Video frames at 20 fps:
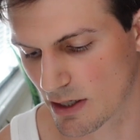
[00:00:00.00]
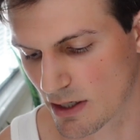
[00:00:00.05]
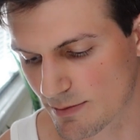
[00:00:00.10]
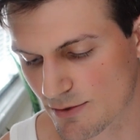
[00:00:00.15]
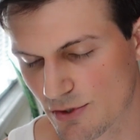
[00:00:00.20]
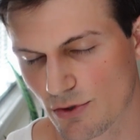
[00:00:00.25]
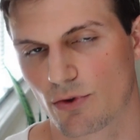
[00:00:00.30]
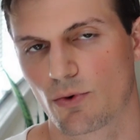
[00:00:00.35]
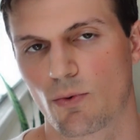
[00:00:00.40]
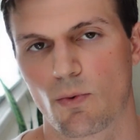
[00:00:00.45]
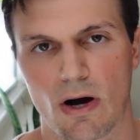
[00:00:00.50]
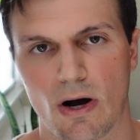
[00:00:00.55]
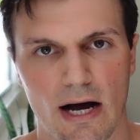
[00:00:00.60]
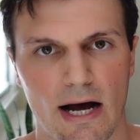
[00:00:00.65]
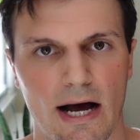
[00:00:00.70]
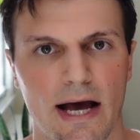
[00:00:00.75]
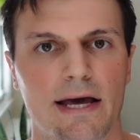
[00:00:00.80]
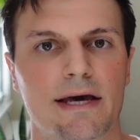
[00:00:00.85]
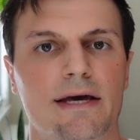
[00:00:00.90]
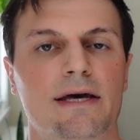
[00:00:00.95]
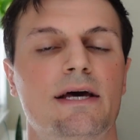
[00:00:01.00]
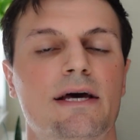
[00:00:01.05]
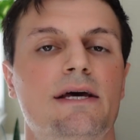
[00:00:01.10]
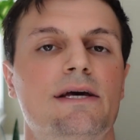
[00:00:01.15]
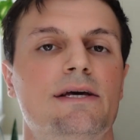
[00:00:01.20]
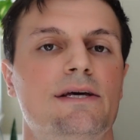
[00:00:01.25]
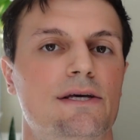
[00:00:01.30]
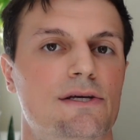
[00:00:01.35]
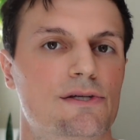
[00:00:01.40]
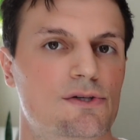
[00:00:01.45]
So the why
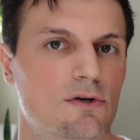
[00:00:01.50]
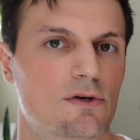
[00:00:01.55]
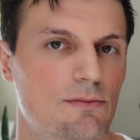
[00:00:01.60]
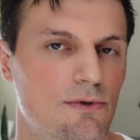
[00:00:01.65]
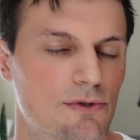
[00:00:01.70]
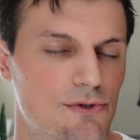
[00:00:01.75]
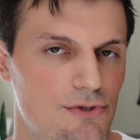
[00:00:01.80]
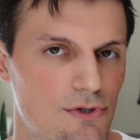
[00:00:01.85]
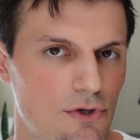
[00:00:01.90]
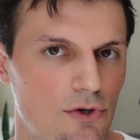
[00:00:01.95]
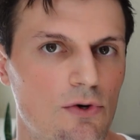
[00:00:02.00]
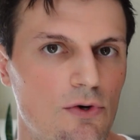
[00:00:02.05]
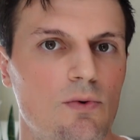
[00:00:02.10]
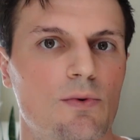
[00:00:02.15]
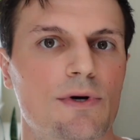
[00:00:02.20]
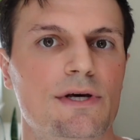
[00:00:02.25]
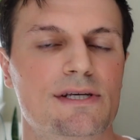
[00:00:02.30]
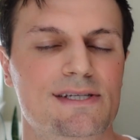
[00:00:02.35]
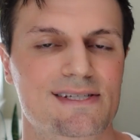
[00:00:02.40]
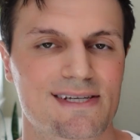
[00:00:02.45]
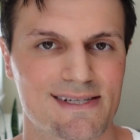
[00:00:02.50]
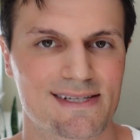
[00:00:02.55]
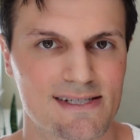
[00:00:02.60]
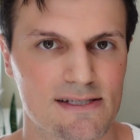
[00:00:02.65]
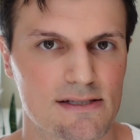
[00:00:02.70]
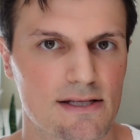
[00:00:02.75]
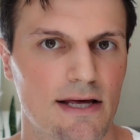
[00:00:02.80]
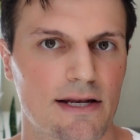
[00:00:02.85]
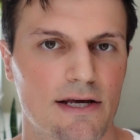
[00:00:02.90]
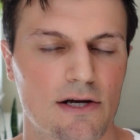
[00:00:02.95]
is almost always
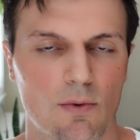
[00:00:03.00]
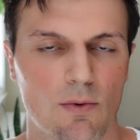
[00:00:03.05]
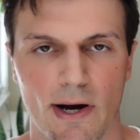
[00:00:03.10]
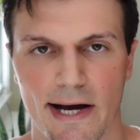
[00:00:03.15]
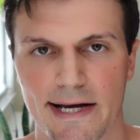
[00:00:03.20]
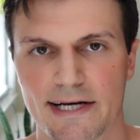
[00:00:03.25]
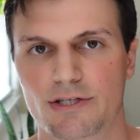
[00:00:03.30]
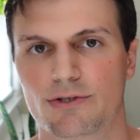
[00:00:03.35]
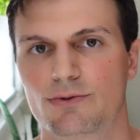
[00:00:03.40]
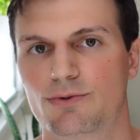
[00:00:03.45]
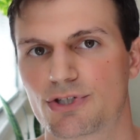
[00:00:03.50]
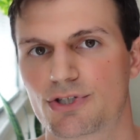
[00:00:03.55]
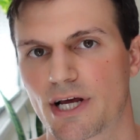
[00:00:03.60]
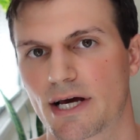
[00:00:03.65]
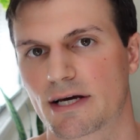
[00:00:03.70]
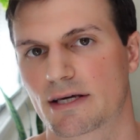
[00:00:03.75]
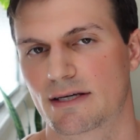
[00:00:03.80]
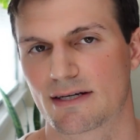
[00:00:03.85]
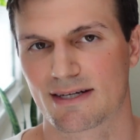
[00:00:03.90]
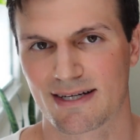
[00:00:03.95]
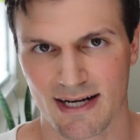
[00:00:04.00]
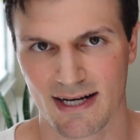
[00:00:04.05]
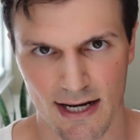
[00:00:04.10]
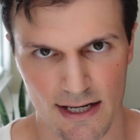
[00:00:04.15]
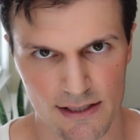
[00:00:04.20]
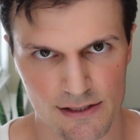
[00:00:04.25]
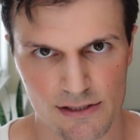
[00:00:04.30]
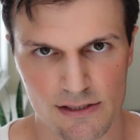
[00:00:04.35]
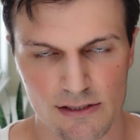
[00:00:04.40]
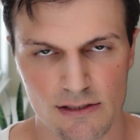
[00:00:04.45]
aesthetic. Why do you check in
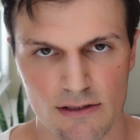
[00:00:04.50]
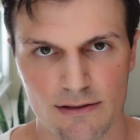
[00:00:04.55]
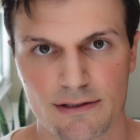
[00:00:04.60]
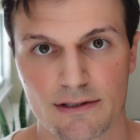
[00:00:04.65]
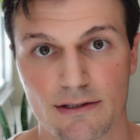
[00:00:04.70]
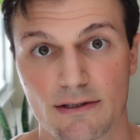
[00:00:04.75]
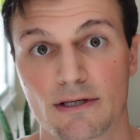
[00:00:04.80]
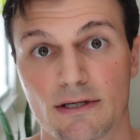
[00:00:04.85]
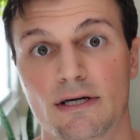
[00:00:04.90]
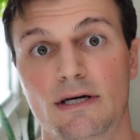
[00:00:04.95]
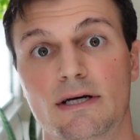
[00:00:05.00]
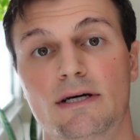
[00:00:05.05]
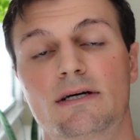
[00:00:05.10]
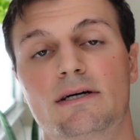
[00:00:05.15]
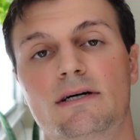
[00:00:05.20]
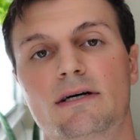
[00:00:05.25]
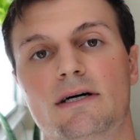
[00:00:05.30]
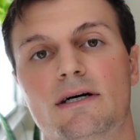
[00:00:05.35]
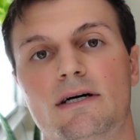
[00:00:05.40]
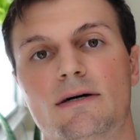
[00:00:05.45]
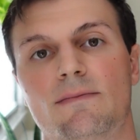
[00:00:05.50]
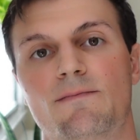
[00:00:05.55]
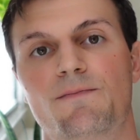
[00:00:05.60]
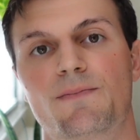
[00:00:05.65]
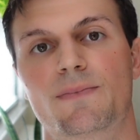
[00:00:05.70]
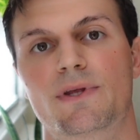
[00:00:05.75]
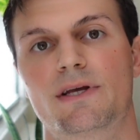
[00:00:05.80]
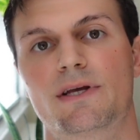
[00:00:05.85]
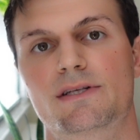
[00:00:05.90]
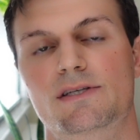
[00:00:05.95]
constantly?
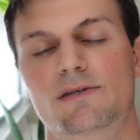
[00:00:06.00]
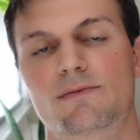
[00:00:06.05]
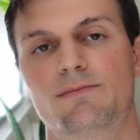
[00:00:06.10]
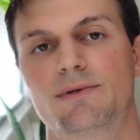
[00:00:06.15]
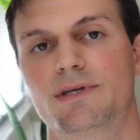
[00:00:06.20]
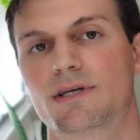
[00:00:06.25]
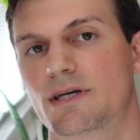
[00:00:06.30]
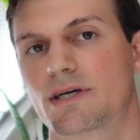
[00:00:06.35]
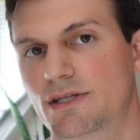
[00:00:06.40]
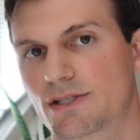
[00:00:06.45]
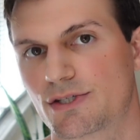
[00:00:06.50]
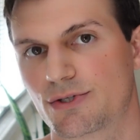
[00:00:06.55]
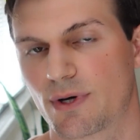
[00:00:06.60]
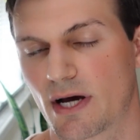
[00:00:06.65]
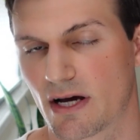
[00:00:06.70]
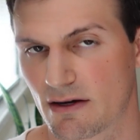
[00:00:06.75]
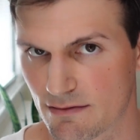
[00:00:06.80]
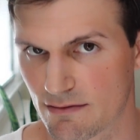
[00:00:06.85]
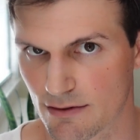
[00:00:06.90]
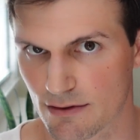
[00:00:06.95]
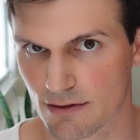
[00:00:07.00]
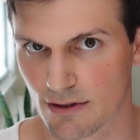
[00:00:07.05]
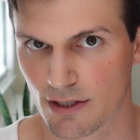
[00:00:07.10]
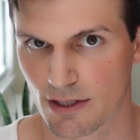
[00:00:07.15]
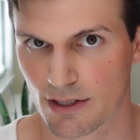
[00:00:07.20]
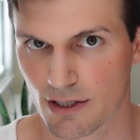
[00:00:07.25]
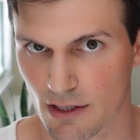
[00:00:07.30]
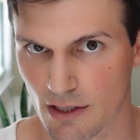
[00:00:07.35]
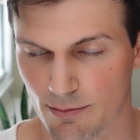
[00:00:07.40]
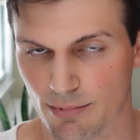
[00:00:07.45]
It's because you have a
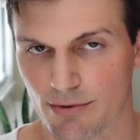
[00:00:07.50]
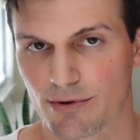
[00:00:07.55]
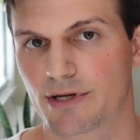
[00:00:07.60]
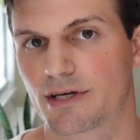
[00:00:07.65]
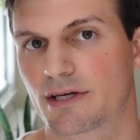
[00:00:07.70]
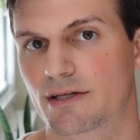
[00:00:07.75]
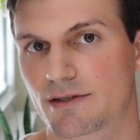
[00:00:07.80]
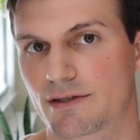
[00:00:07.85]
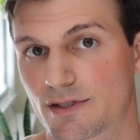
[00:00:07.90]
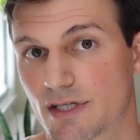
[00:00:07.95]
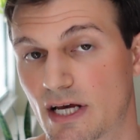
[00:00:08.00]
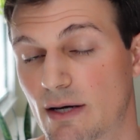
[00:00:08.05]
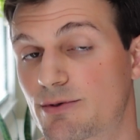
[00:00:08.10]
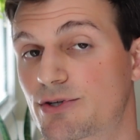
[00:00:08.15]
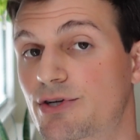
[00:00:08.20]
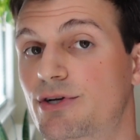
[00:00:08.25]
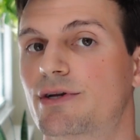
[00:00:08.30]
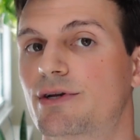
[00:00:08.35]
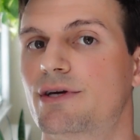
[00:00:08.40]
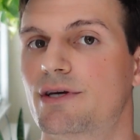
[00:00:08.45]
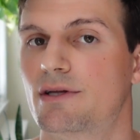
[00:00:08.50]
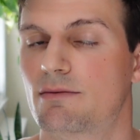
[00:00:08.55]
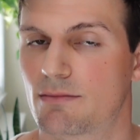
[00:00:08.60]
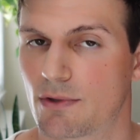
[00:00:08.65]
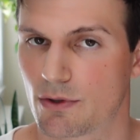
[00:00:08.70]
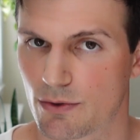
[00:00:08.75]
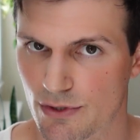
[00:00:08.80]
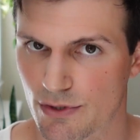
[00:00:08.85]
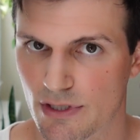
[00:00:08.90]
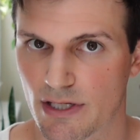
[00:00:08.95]
preconception in
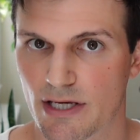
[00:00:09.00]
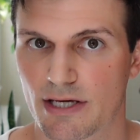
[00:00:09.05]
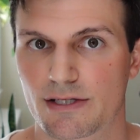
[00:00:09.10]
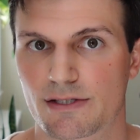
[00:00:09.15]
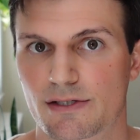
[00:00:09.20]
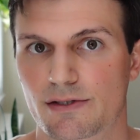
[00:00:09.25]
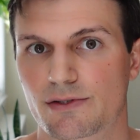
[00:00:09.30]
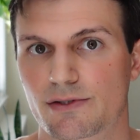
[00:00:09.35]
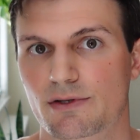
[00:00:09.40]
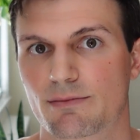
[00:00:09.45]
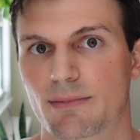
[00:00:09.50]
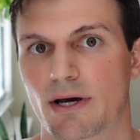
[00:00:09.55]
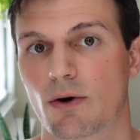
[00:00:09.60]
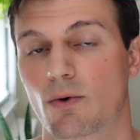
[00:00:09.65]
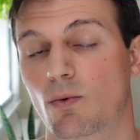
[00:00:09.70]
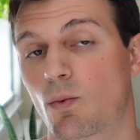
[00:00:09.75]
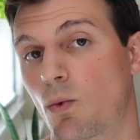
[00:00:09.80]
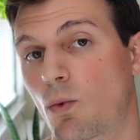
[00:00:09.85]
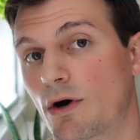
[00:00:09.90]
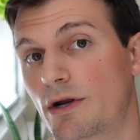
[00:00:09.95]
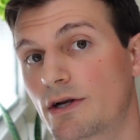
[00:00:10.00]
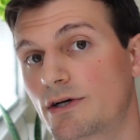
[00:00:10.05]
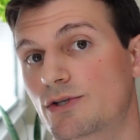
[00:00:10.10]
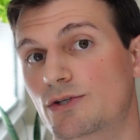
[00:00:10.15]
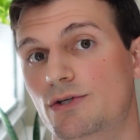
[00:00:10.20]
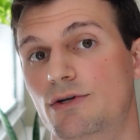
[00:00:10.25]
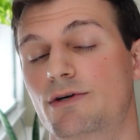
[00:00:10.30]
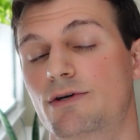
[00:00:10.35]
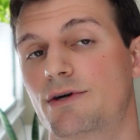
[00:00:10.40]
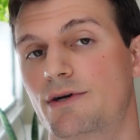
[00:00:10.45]
most cases about what a
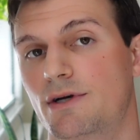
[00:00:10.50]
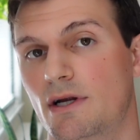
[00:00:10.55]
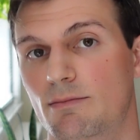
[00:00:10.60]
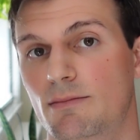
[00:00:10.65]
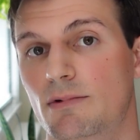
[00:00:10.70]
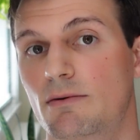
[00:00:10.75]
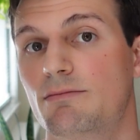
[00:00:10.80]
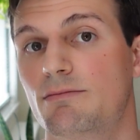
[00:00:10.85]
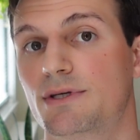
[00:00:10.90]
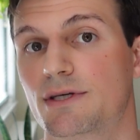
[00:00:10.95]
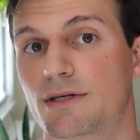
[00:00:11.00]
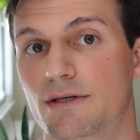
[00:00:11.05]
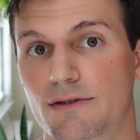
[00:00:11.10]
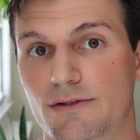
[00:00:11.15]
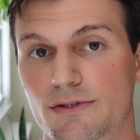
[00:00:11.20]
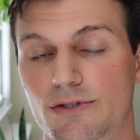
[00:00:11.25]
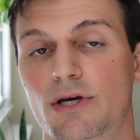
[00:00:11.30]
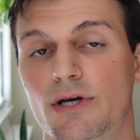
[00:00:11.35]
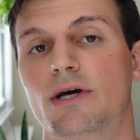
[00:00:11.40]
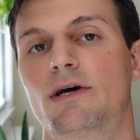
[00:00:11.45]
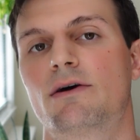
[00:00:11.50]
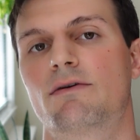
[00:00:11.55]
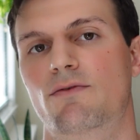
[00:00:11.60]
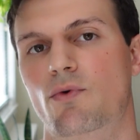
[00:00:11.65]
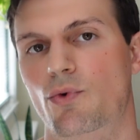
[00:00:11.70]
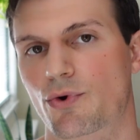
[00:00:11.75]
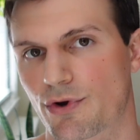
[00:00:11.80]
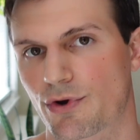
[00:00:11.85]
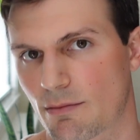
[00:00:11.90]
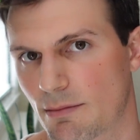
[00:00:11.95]
certain number means
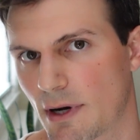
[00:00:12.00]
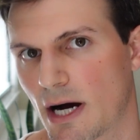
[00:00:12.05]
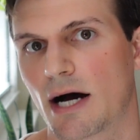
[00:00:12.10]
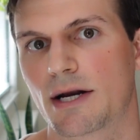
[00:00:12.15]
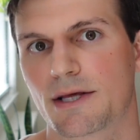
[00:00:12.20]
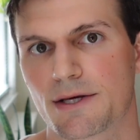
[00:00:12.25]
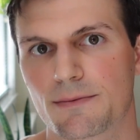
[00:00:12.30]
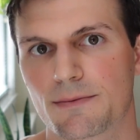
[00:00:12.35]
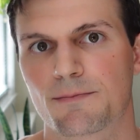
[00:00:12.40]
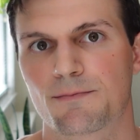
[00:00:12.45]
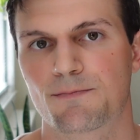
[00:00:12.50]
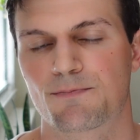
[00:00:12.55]
for your body.